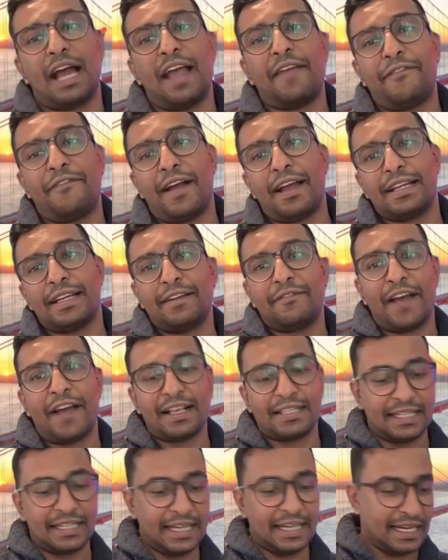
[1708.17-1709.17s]
I find it
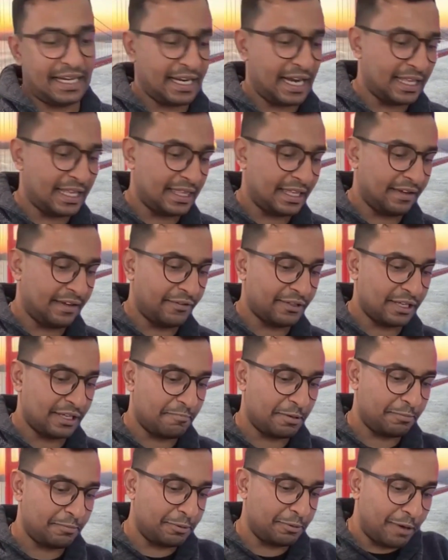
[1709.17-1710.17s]
fascinating. I think for some
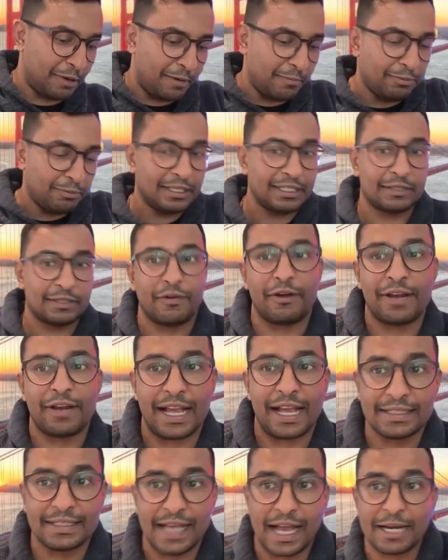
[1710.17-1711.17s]
people, probably it's very
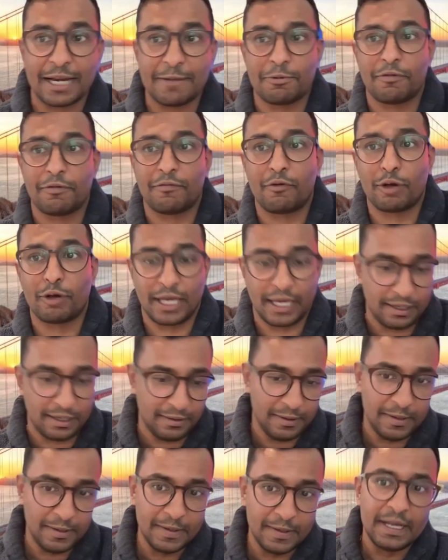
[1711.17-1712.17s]
anxiety provoking.